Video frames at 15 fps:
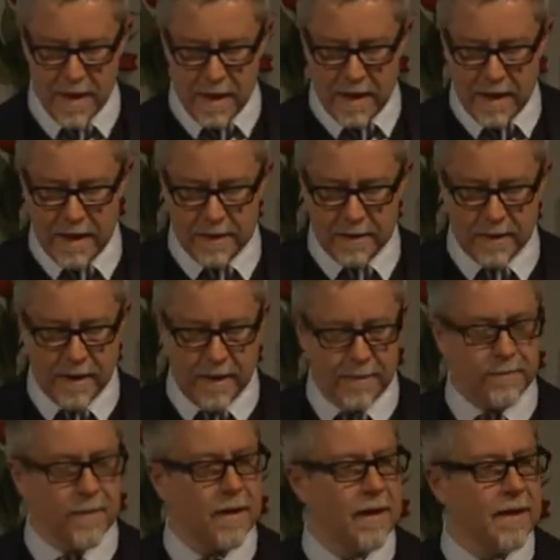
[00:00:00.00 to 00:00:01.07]
is
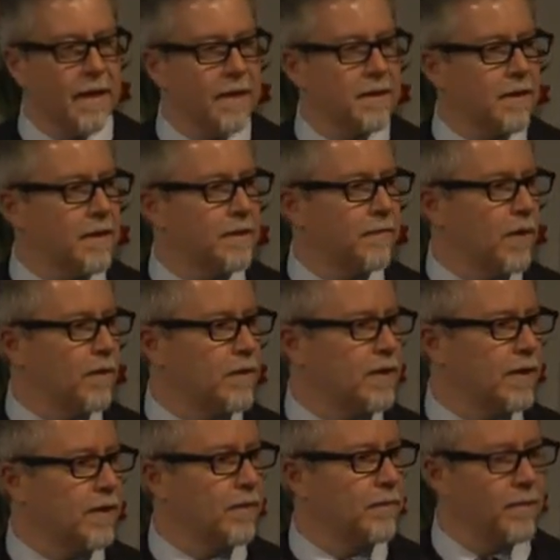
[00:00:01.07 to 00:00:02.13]

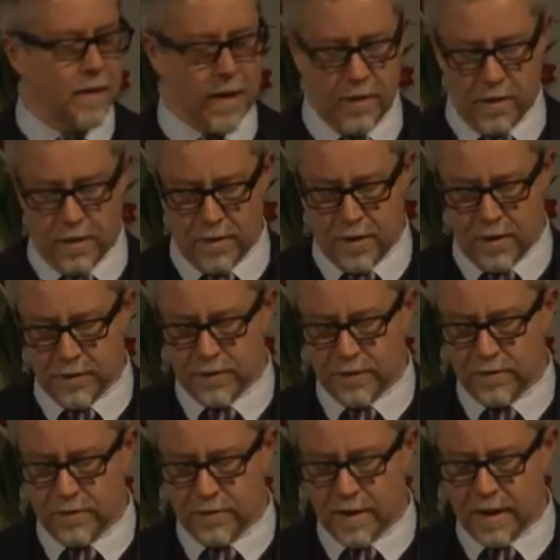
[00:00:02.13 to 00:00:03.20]
focusing on
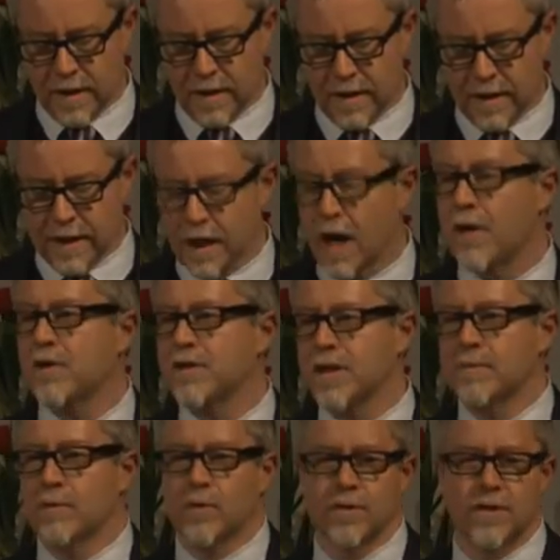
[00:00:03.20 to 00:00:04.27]

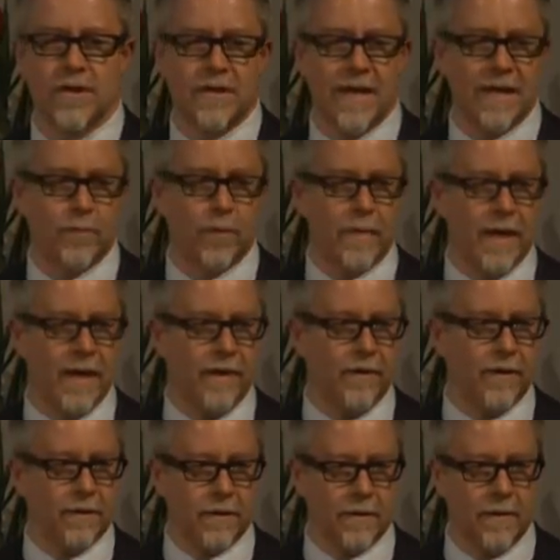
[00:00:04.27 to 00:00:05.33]
encouraging more sustainable
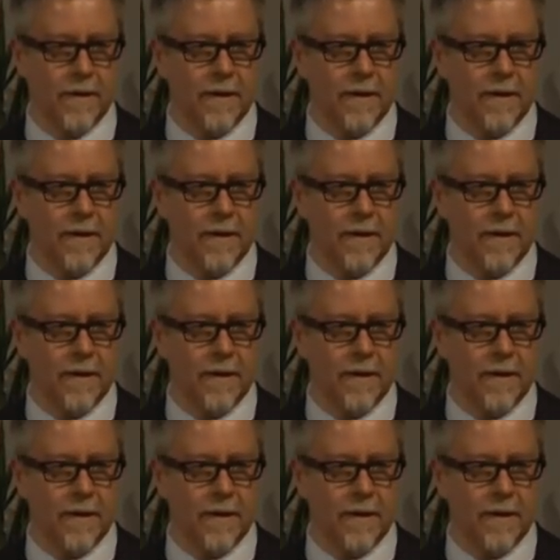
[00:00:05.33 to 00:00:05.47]
behaviors.